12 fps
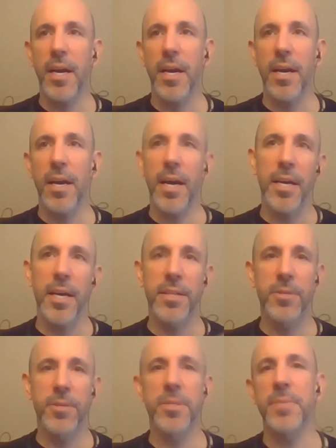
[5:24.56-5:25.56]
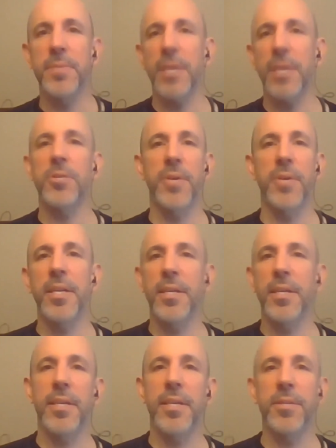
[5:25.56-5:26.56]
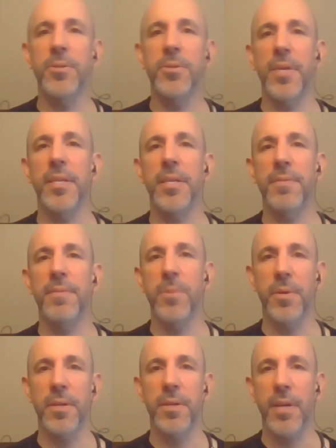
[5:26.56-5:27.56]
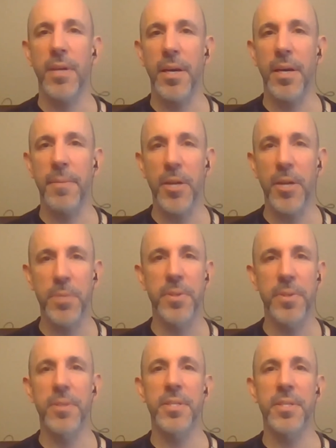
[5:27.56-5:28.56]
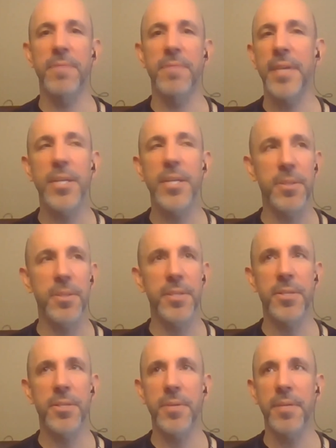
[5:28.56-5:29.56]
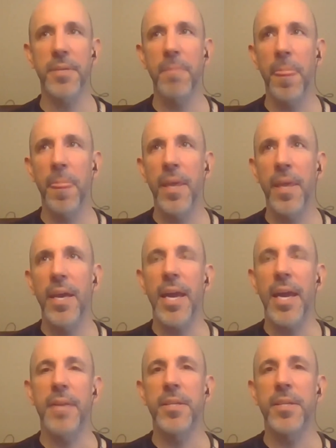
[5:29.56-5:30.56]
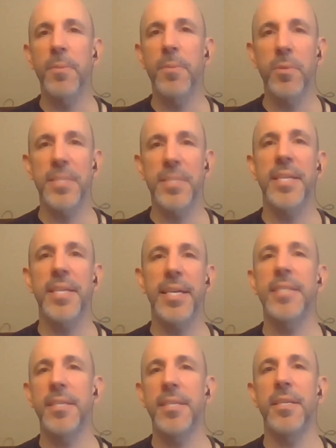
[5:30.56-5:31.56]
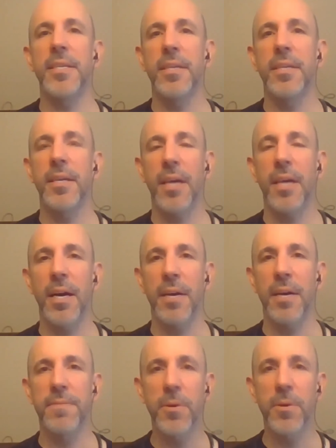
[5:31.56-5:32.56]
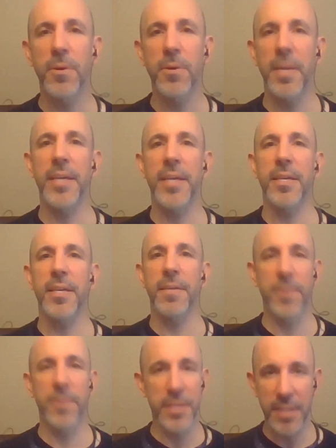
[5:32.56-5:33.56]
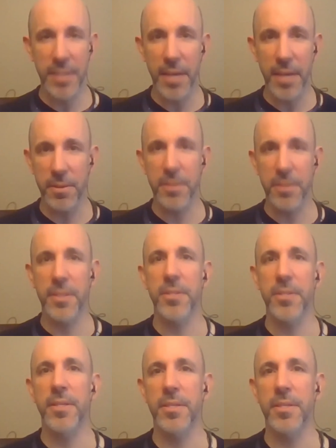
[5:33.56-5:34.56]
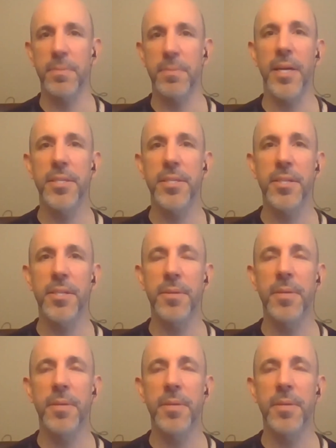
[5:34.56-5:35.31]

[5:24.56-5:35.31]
I do some sales training, and I do training for entrepreneurs in the financial industry. And the number one mistake I see folks make, if you're in sales, this applies to you,